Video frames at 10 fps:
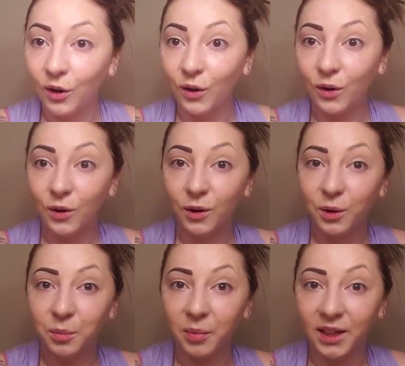
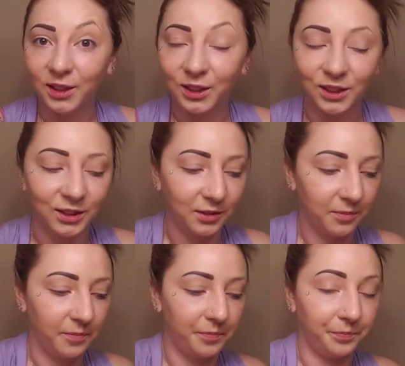All better.
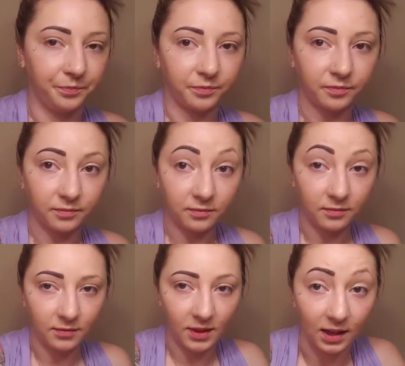
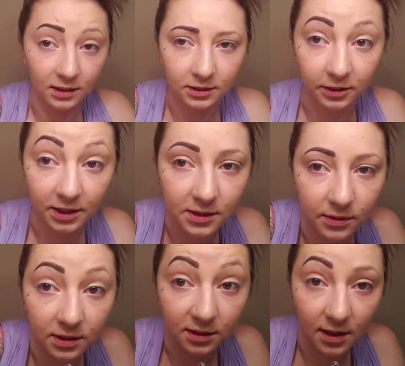I look crazy
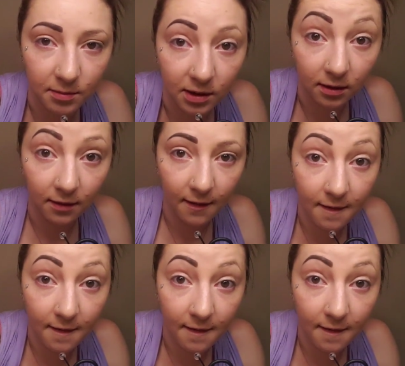with this eyebrow.